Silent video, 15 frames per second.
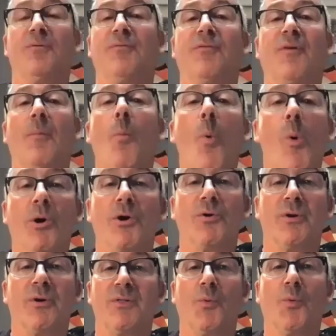from
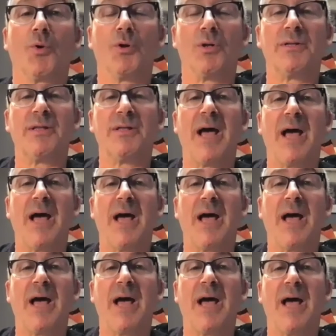Warner and the world I
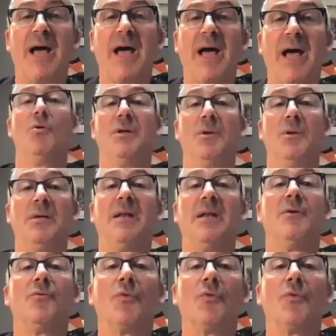was in who didn't